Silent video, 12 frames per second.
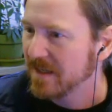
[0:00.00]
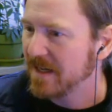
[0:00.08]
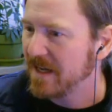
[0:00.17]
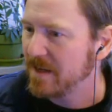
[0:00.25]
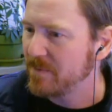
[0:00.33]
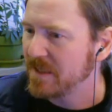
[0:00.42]

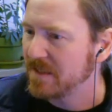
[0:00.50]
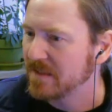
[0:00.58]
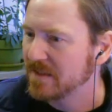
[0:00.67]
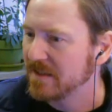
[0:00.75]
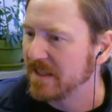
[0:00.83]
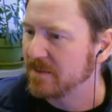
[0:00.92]
copy
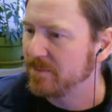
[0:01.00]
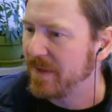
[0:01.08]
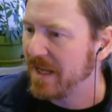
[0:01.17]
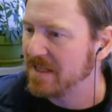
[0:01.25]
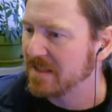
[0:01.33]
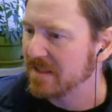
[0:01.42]
it, and
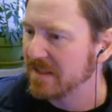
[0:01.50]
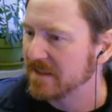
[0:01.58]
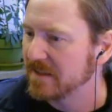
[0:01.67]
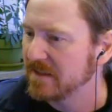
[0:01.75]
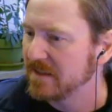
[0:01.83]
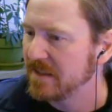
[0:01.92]
paste it
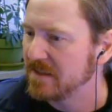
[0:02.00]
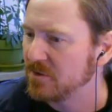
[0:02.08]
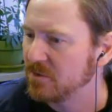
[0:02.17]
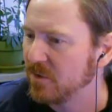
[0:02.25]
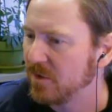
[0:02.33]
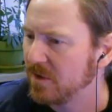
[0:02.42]

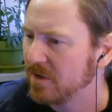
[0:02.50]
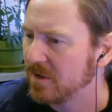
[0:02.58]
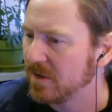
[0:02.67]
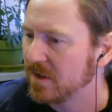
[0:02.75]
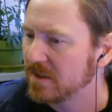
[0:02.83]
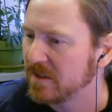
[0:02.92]
into
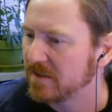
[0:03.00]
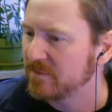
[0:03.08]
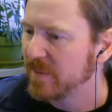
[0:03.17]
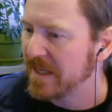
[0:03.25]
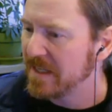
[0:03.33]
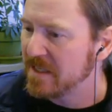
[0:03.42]
all of
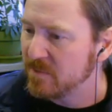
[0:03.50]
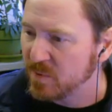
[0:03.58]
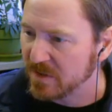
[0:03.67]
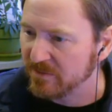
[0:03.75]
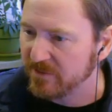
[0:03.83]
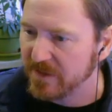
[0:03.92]
my
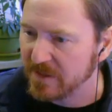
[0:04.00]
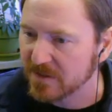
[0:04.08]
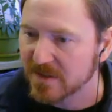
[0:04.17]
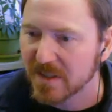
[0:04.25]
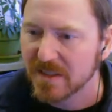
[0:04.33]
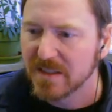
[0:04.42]
input
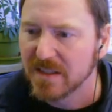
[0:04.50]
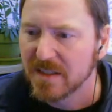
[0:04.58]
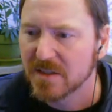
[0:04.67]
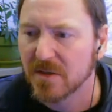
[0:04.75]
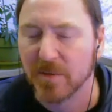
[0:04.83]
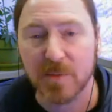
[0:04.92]
fields.
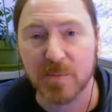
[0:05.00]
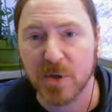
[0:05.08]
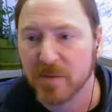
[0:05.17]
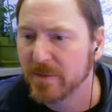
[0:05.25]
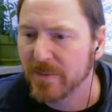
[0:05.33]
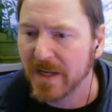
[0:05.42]
So I'm going to put
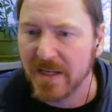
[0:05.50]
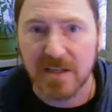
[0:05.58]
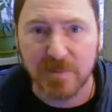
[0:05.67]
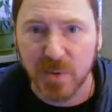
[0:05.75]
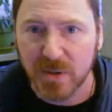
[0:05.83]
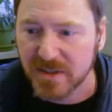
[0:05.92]
them in my
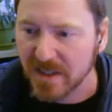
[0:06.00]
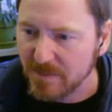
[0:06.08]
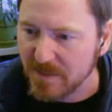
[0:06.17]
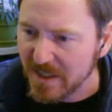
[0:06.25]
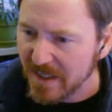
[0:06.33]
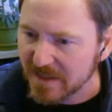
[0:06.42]
input type
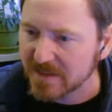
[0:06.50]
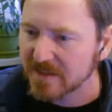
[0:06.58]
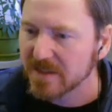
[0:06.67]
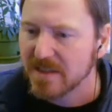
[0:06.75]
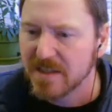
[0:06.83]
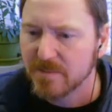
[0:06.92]
text,
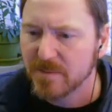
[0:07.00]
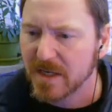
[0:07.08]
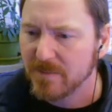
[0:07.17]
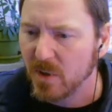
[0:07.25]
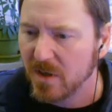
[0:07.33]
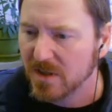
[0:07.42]
but
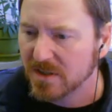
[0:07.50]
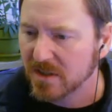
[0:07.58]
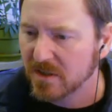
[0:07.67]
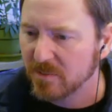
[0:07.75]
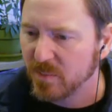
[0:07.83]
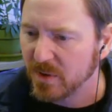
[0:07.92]
I'm also
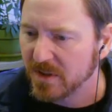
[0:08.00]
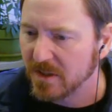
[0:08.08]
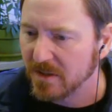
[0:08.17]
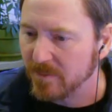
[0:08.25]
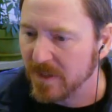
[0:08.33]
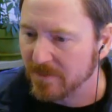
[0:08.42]
going to put
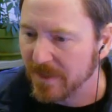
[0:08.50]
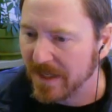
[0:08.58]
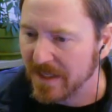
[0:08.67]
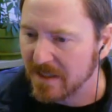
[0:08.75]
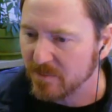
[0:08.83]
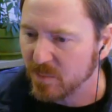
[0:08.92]
them in my
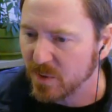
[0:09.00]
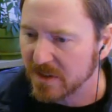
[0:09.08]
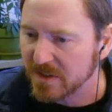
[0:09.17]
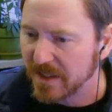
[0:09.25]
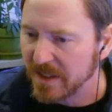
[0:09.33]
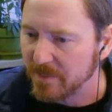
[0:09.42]
input
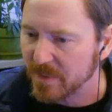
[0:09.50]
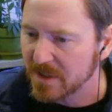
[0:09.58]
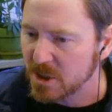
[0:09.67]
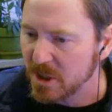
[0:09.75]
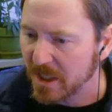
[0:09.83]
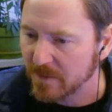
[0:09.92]
type
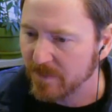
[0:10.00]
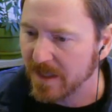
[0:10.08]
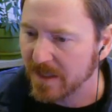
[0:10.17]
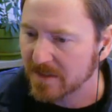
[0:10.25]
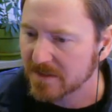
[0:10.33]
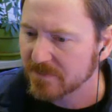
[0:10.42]

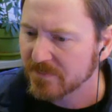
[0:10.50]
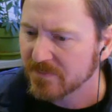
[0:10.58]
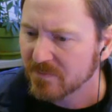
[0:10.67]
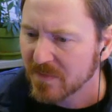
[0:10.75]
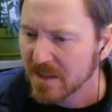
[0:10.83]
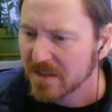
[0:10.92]
checkbox.
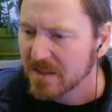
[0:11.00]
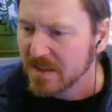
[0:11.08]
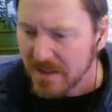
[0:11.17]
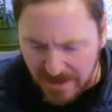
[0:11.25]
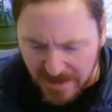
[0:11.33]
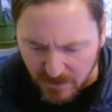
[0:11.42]

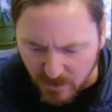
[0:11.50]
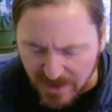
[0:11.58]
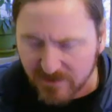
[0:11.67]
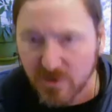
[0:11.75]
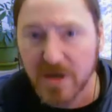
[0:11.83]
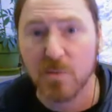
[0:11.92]
Now,
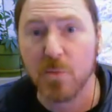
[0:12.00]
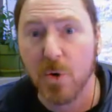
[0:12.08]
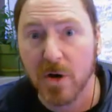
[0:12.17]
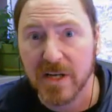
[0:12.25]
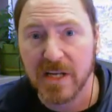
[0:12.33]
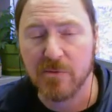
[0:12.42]
whenever I'm
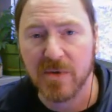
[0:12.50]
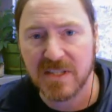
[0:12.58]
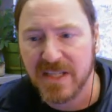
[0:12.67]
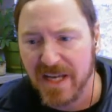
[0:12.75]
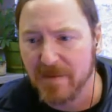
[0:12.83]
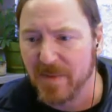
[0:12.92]
working with
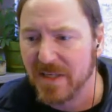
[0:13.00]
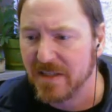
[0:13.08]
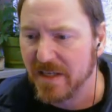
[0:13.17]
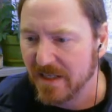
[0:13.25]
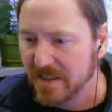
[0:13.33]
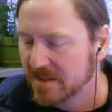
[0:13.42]
tab
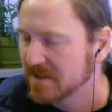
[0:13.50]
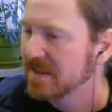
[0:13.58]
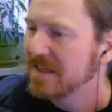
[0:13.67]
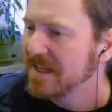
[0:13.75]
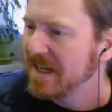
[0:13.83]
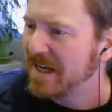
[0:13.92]
index,
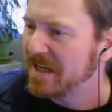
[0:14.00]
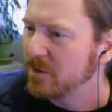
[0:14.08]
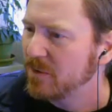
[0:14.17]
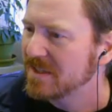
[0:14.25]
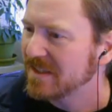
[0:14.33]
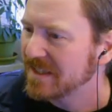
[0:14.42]
I
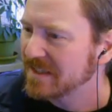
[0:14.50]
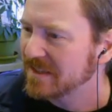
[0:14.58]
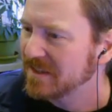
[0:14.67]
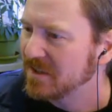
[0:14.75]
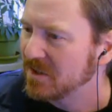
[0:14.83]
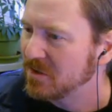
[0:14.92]
always like to
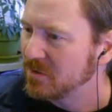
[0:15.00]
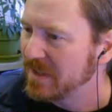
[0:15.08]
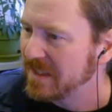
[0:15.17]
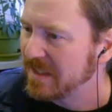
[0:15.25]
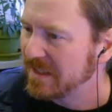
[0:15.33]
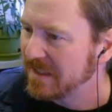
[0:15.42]
go
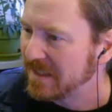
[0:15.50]
in